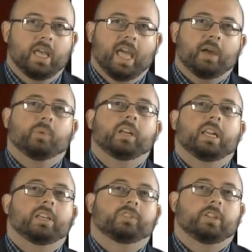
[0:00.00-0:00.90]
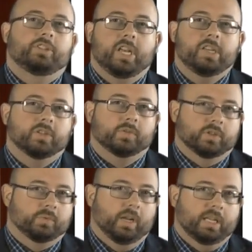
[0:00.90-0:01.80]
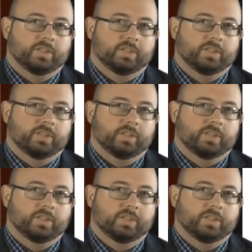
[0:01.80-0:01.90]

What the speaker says: and what it is that Jesus was really